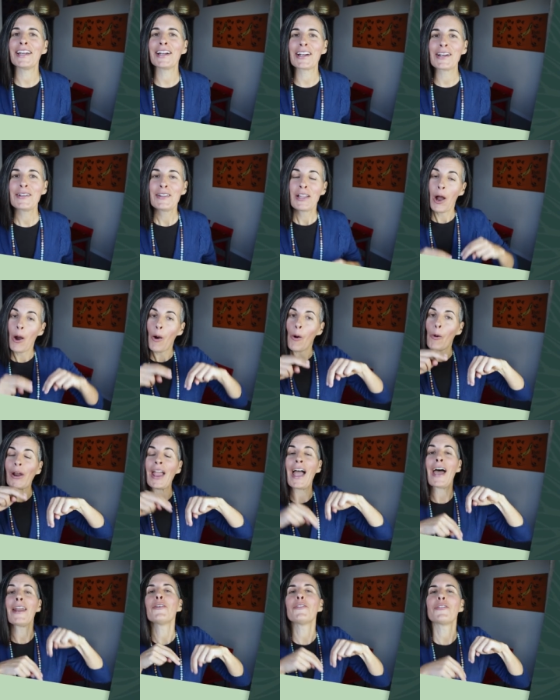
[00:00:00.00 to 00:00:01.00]
here or
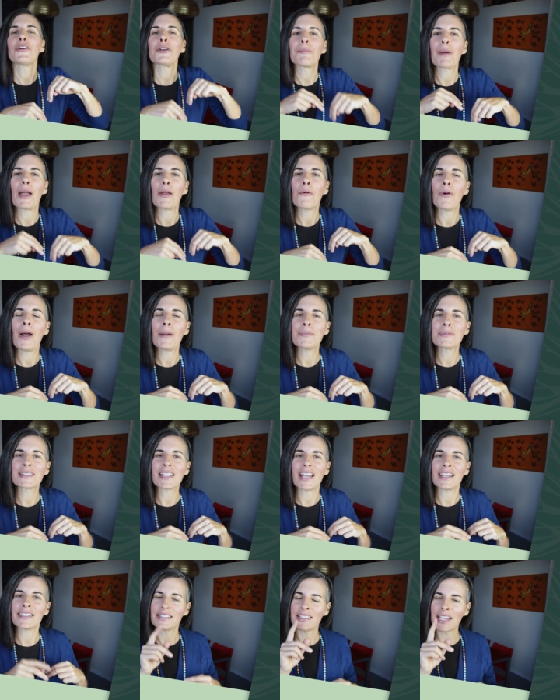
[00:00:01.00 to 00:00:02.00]
head over to my
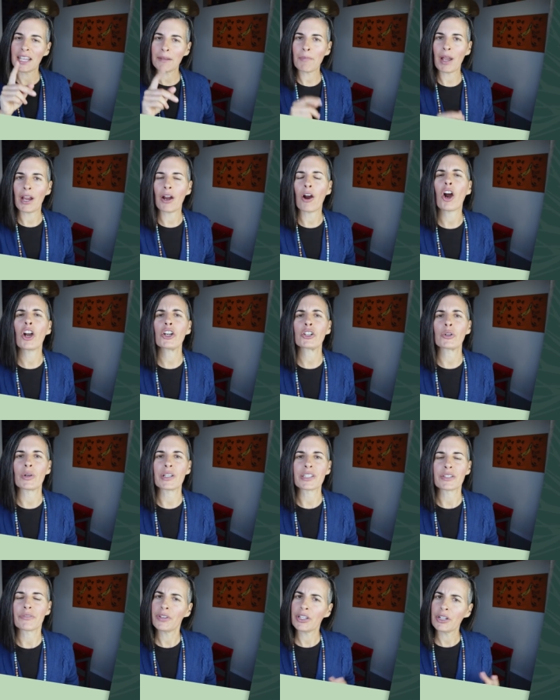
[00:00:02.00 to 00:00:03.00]
website to take my heart
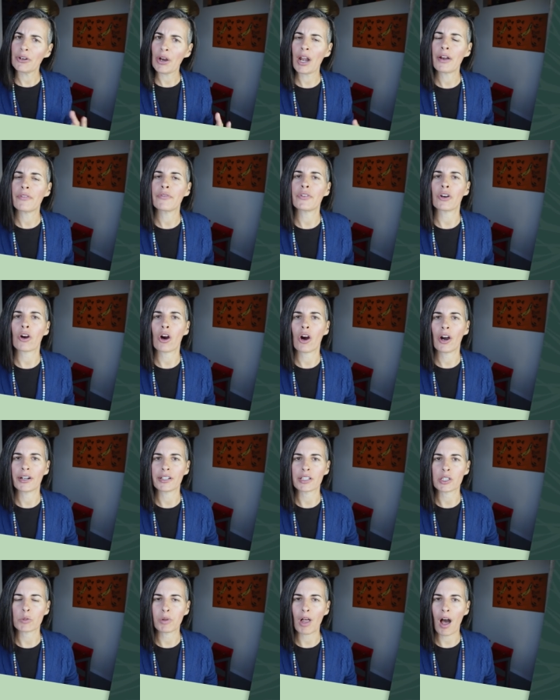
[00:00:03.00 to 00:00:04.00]
quiz figure out if your
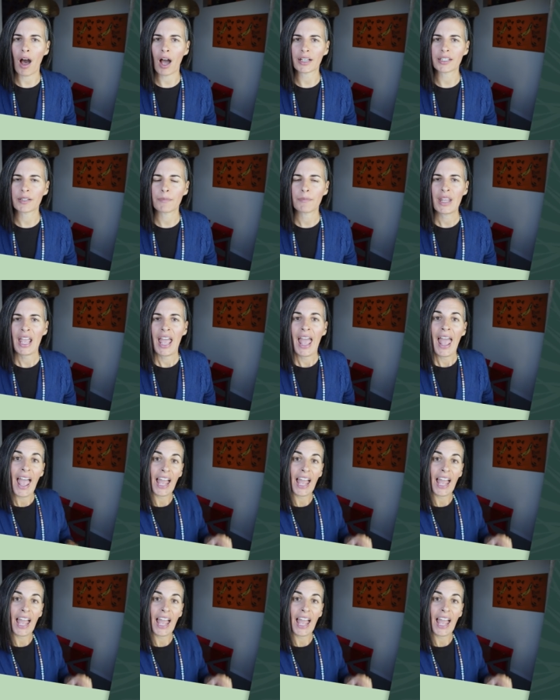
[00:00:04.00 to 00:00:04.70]
heart is blocked.